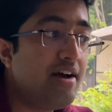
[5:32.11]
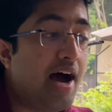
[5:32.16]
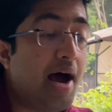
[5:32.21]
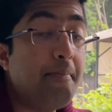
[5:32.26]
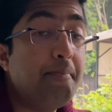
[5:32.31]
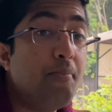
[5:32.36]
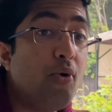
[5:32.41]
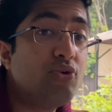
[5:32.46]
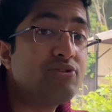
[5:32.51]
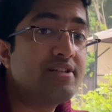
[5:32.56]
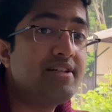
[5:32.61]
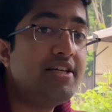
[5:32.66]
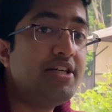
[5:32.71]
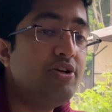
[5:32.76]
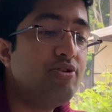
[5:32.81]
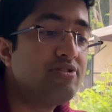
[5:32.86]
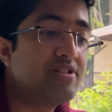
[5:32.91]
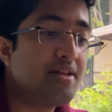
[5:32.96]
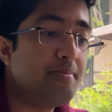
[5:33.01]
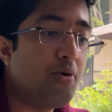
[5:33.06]
I mostly
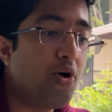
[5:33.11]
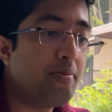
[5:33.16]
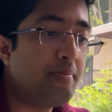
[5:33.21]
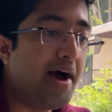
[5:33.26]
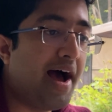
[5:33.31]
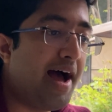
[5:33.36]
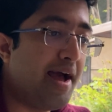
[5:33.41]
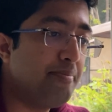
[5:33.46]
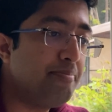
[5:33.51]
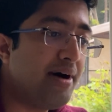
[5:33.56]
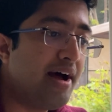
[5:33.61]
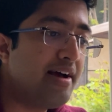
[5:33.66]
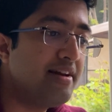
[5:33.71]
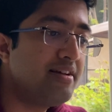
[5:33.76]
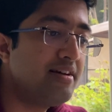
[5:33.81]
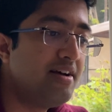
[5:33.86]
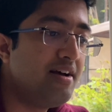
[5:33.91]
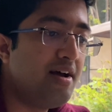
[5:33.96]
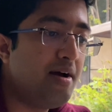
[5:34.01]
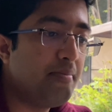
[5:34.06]
use them on my
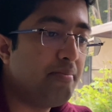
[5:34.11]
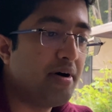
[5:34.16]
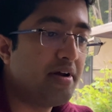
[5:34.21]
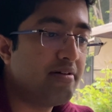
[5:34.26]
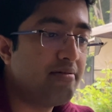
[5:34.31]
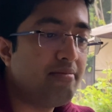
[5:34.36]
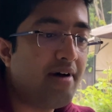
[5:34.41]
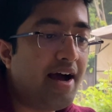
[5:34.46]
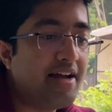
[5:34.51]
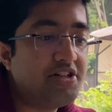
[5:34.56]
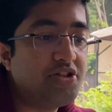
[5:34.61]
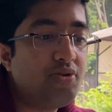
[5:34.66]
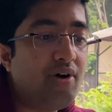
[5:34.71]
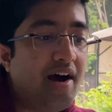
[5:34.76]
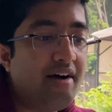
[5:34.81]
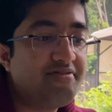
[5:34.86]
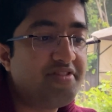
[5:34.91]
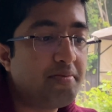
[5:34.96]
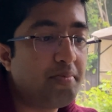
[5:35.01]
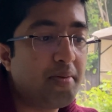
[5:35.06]
iPad, but I do
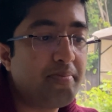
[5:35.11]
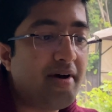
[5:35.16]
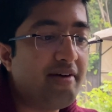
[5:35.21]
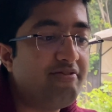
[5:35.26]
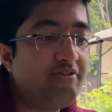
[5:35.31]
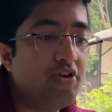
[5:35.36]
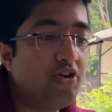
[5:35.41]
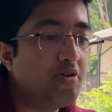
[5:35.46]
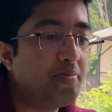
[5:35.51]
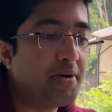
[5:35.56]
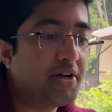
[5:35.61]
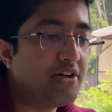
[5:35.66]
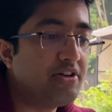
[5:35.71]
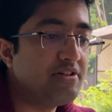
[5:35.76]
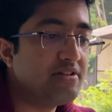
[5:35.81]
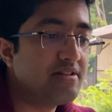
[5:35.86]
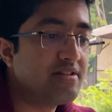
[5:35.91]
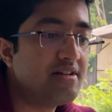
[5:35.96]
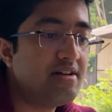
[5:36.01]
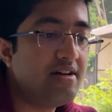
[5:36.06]
have them on my phone
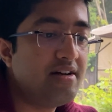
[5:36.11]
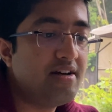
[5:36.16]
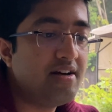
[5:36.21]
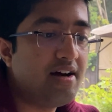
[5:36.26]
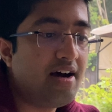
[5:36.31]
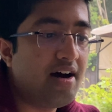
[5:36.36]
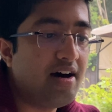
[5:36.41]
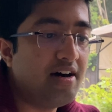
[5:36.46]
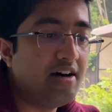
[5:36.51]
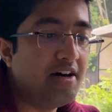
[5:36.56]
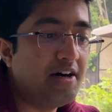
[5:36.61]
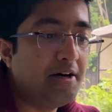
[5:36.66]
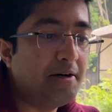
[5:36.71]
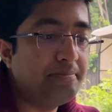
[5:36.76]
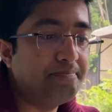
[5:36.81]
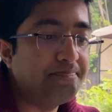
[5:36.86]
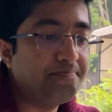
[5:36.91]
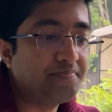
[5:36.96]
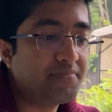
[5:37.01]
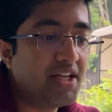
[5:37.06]
because
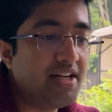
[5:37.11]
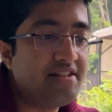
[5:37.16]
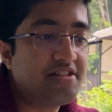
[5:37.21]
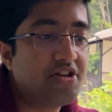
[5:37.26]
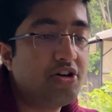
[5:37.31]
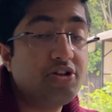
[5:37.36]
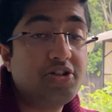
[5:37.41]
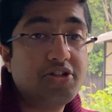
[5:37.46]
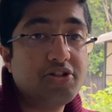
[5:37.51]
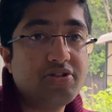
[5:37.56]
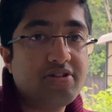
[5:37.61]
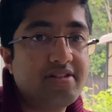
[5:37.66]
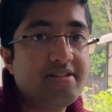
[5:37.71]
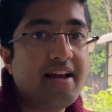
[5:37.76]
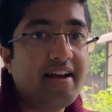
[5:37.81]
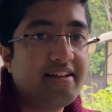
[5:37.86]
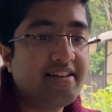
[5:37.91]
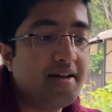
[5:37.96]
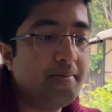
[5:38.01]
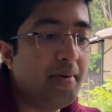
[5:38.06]
it's good to
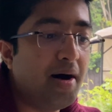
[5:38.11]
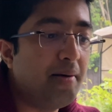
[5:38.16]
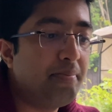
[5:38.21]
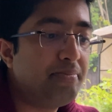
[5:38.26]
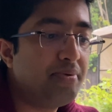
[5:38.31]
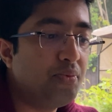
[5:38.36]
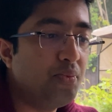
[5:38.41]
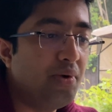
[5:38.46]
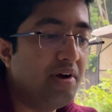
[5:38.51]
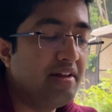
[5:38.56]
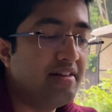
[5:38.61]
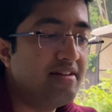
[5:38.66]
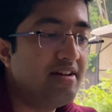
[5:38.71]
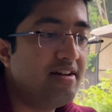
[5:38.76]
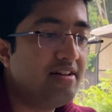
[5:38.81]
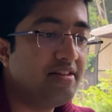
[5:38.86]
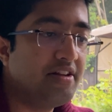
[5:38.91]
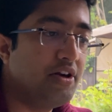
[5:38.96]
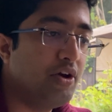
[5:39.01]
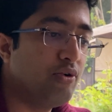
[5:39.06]
sync them up
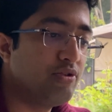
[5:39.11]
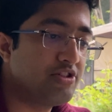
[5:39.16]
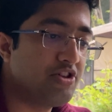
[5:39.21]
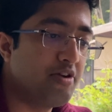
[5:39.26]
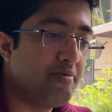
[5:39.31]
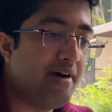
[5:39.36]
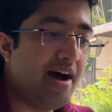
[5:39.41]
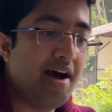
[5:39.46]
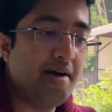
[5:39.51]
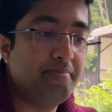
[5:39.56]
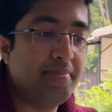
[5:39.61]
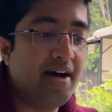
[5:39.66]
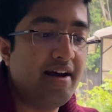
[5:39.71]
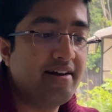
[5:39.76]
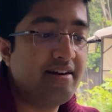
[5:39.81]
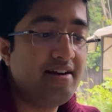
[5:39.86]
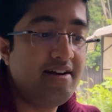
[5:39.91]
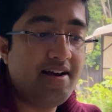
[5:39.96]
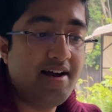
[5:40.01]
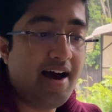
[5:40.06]
with the notes on my
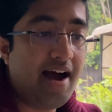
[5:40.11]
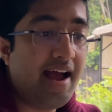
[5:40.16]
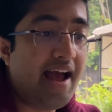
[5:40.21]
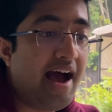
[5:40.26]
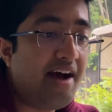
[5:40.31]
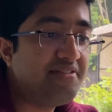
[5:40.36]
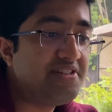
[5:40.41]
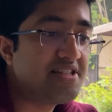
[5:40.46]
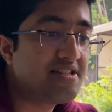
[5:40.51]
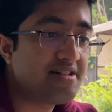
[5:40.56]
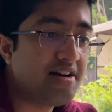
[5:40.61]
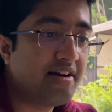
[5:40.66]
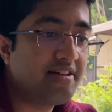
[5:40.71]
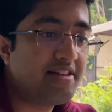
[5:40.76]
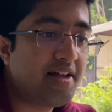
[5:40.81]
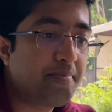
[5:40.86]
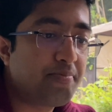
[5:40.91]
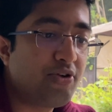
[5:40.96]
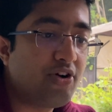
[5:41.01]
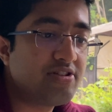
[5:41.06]
iPad. I haven't started
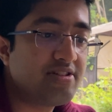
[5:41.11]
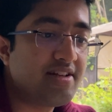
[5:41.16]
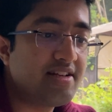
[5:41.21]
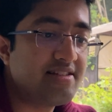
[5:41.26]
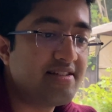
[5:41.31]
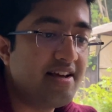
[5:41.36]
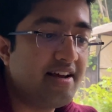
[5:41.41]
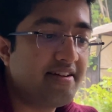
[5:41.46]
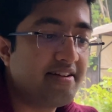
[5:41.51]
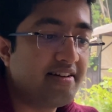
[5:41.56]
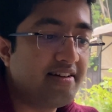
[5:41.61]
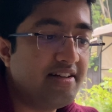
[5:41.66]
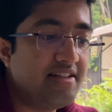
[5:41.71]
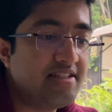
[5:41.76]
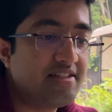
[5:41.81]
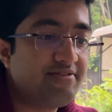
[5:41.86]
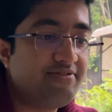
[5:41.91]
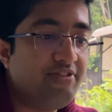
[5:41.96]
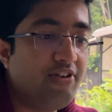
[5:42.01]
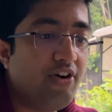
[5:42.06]
that process yet, at
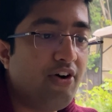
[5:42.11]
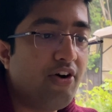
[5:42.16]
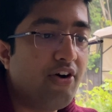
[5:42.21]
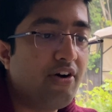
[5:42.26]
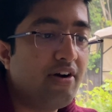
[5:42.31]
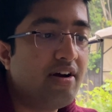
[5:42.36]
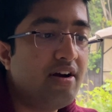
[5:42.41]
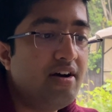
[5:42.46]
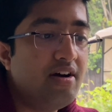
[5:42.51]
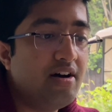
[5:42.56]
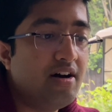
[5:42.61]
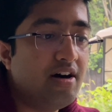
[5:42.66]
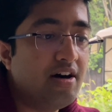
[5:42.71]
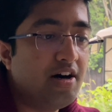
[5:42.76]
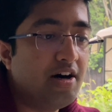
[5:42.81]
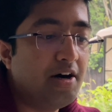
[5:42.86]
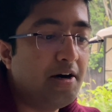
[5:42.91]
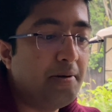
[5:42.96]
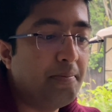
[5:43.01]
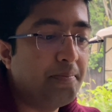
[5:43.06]
least for
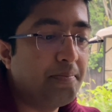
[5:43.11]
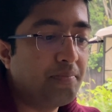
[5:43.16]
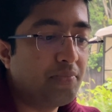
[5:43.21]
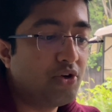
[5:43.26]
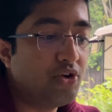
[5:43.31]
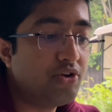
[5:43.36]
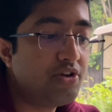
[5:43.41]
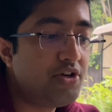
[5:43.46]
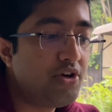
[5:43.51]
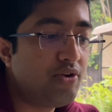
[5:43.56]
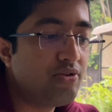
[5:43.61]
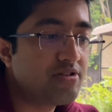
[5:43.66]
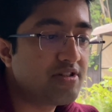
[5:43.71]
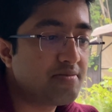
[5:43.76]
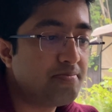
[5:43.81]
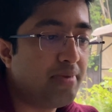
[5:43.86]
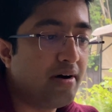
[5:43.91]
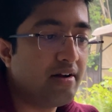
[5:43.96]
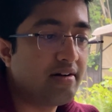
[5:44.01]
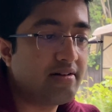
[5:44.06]

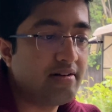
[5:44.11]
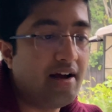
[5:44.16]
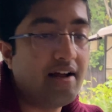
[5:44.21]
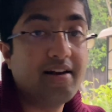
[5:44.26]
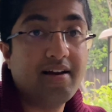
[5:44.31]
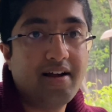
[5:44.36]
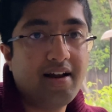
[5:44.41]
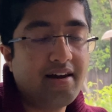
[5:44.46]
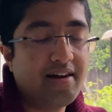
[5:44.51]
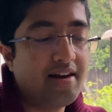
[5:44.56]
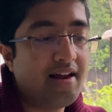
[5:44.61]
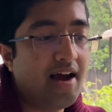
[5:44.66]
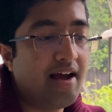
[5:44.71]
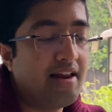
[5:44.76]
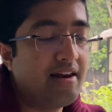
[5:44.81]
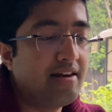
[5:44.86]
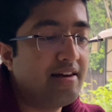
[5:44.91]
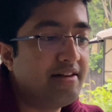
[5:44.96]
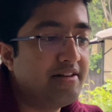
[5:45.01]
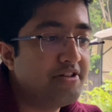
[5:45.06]
GoodNotes, but
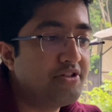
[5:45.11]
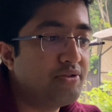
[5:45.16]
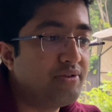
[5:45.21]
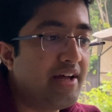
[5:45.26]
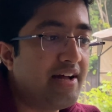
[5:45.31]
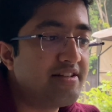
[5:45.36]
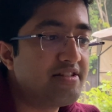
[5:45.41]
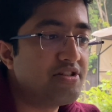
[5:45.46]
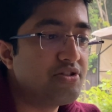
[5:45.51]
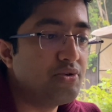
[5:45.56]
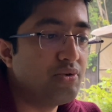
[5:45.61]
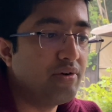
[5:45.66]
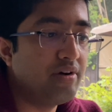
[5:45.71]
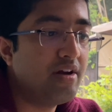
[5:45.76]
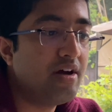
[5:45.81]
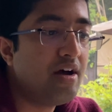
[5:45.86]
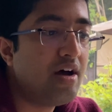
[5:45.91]
I'll do that soon.